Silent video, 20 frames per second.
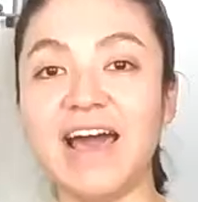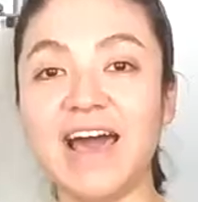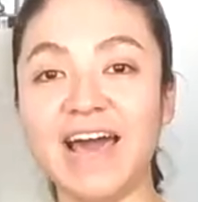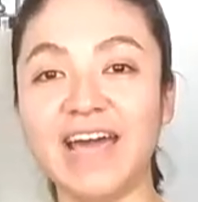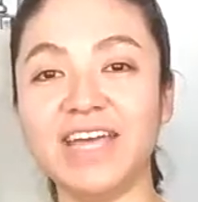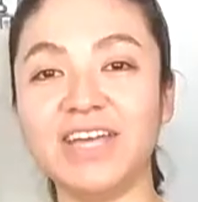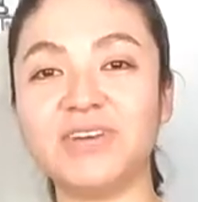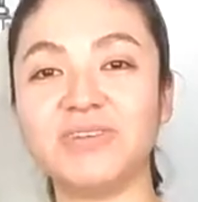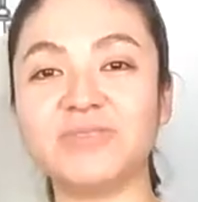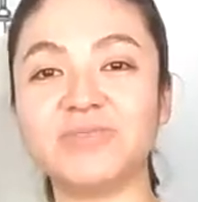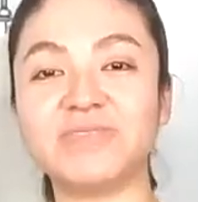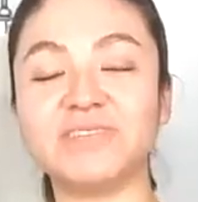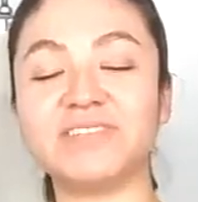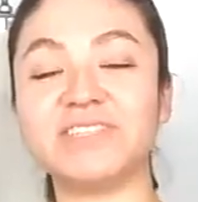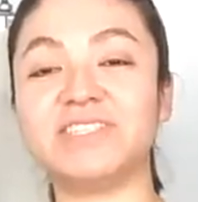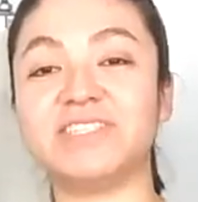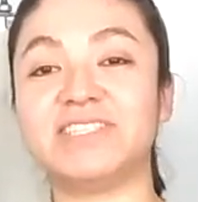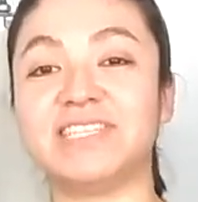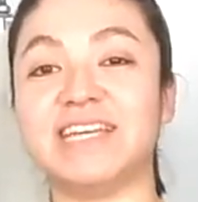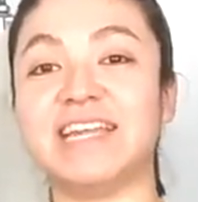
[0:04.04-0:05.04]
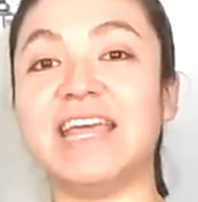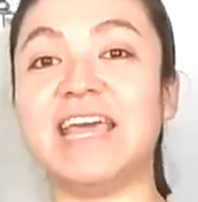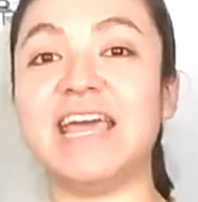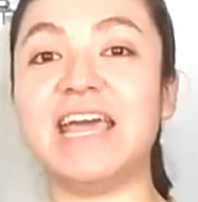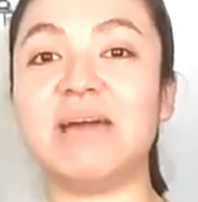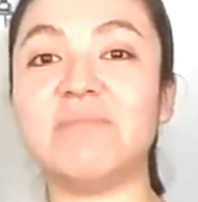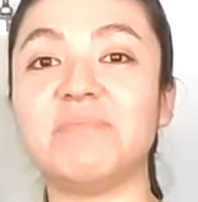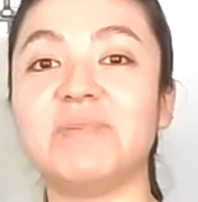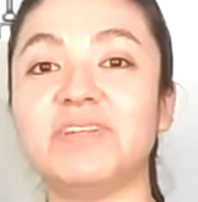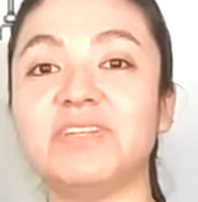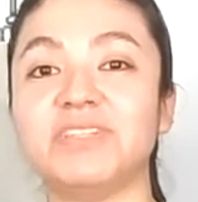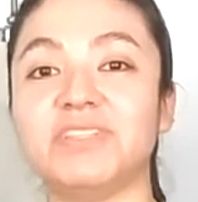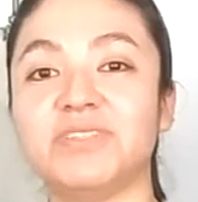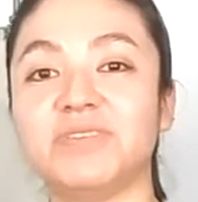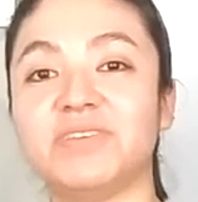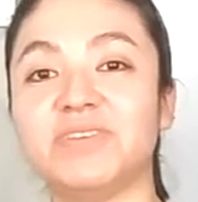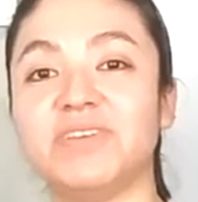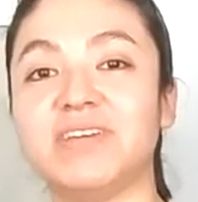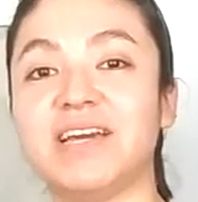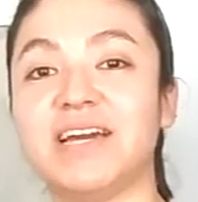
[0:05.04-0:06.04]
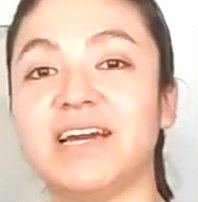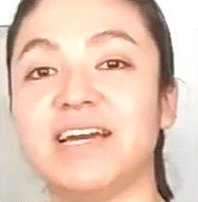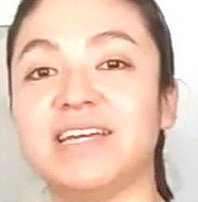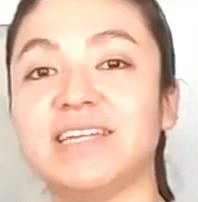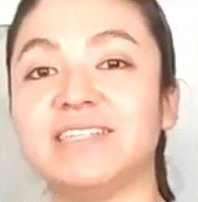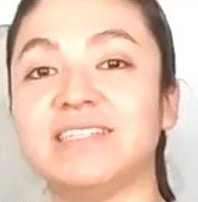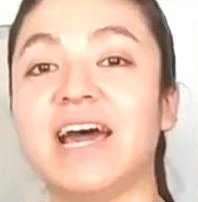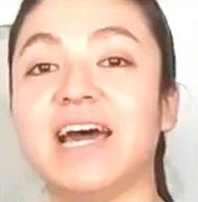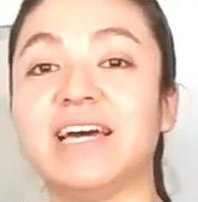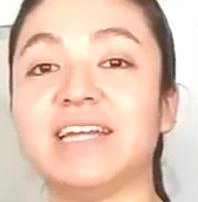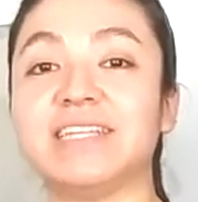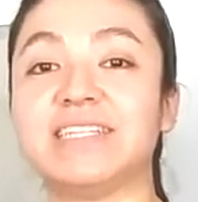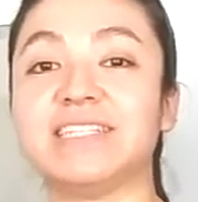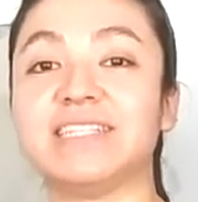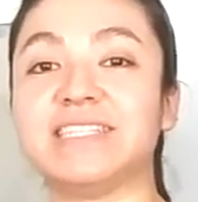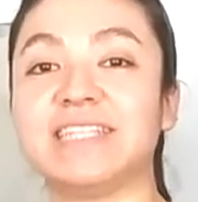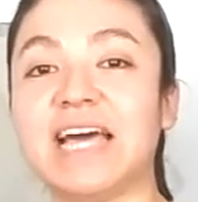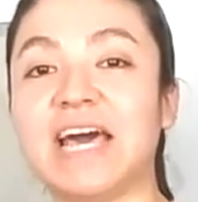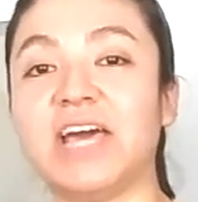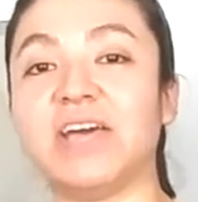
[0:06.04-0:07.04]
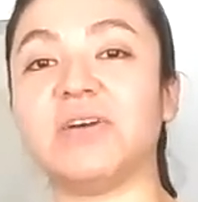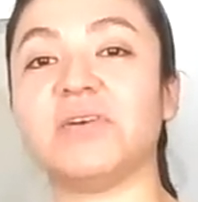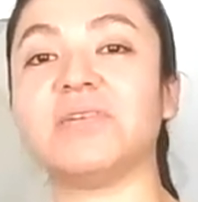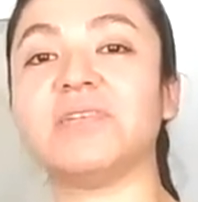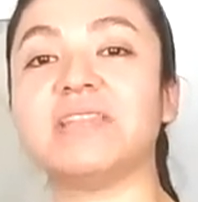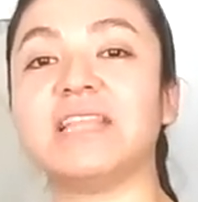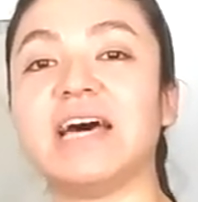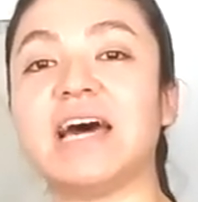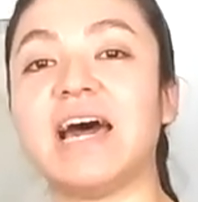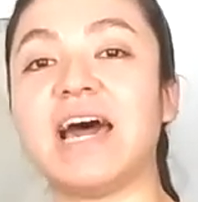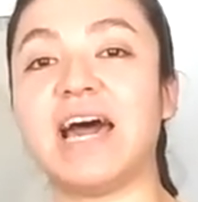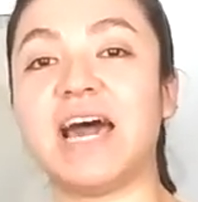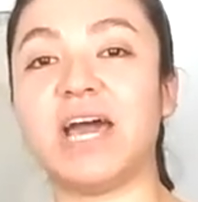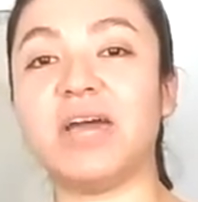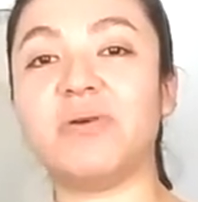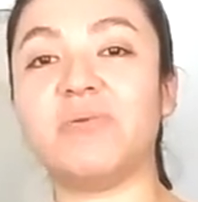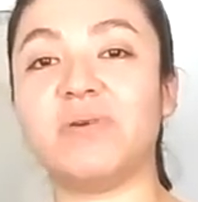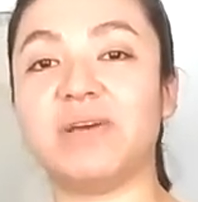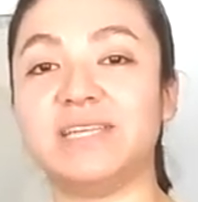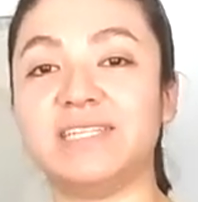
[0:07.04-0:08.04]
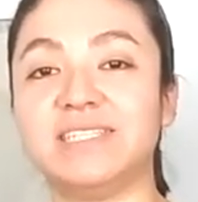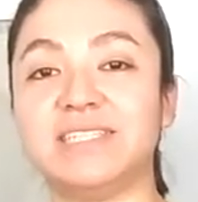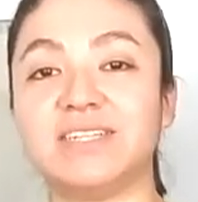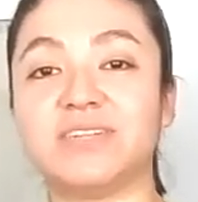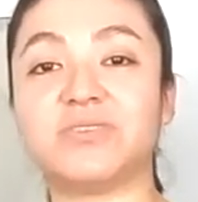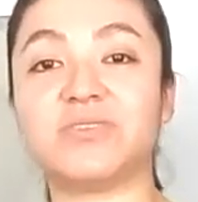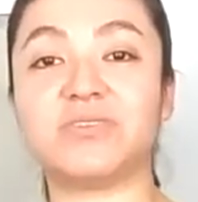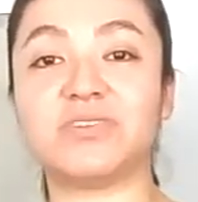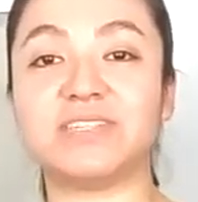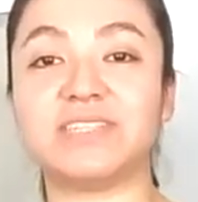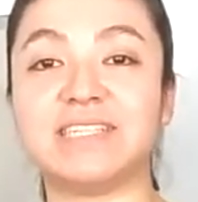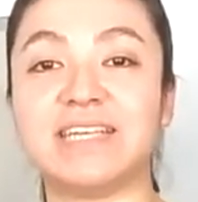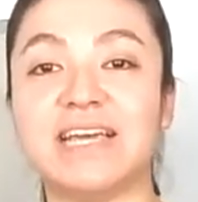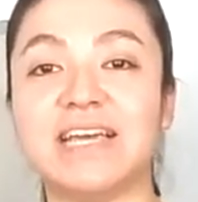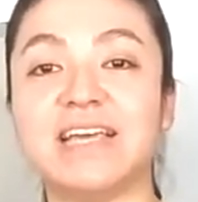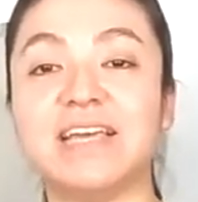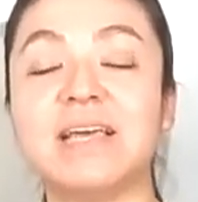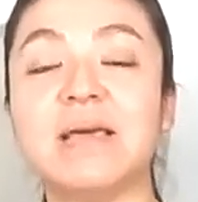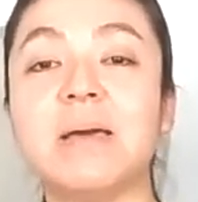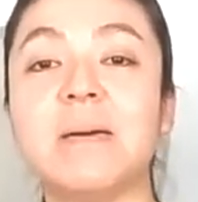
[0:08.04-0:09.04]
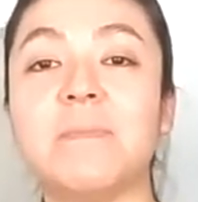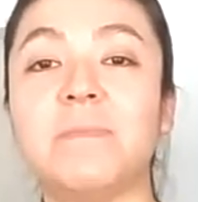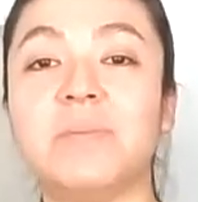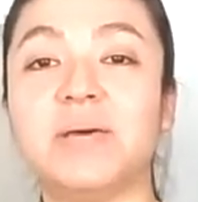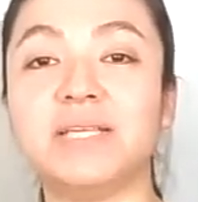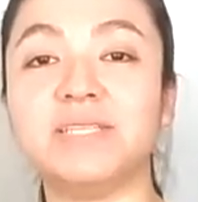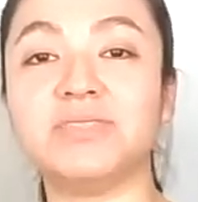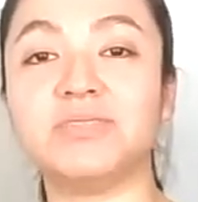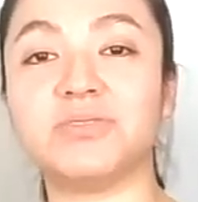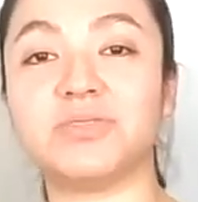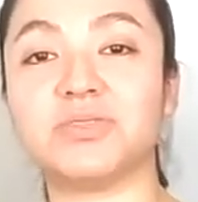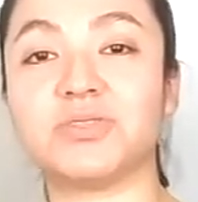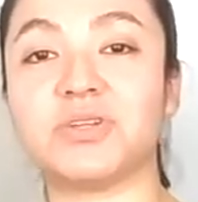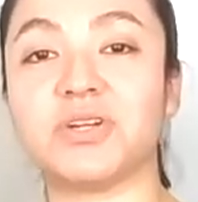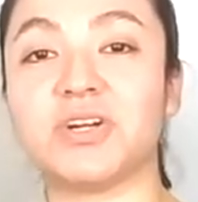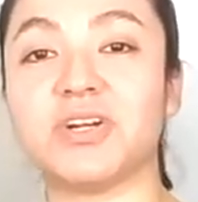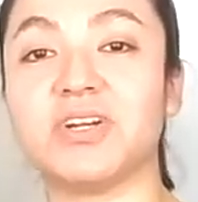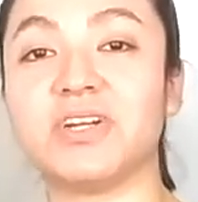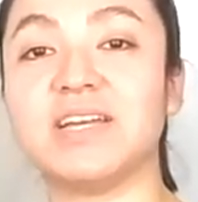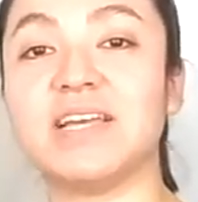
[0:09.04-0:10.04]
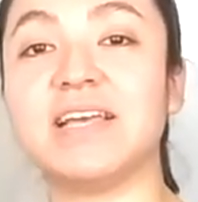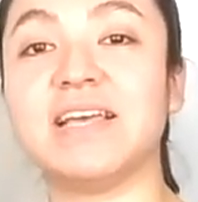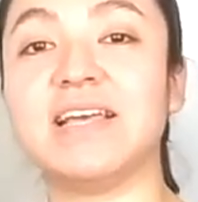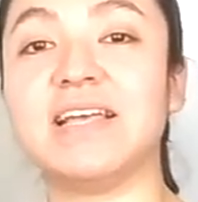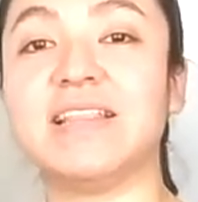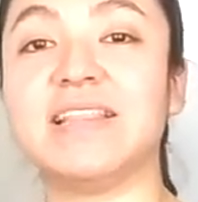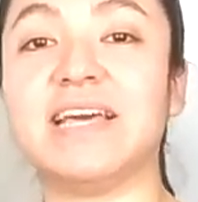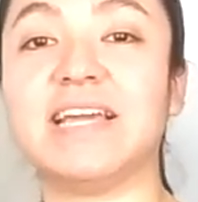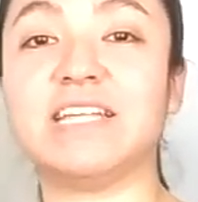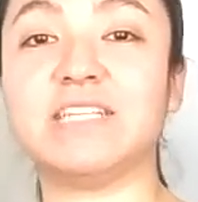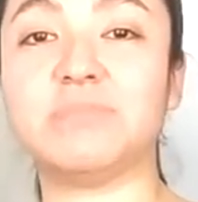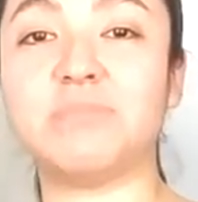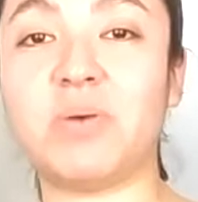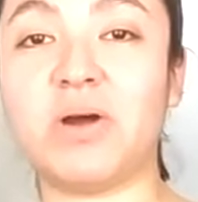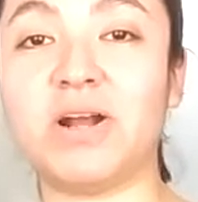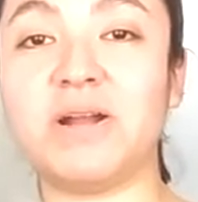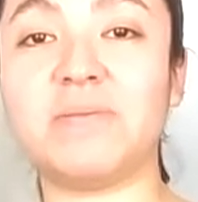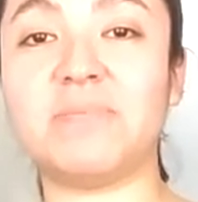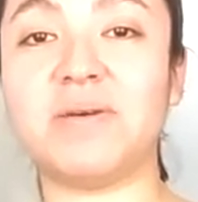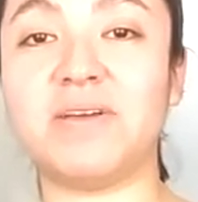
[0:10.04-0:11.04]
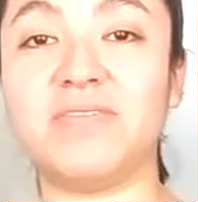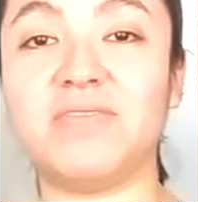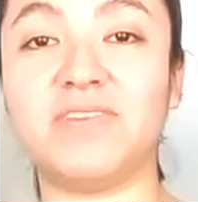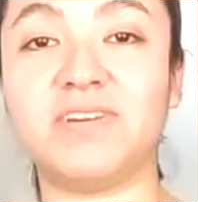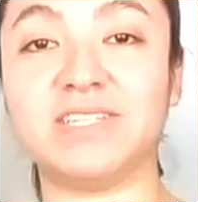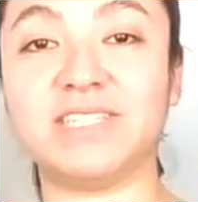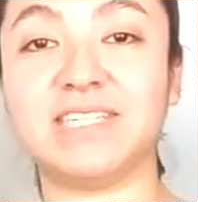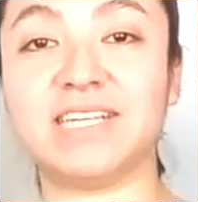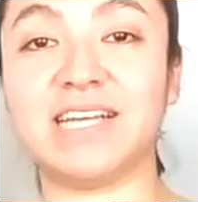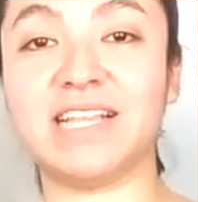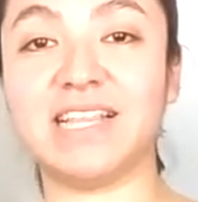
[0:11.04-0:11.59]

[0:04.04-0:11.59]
Hi Goals! Today I'm going to show you guys how to style the high-waisted corset pencil skirt that is part of my first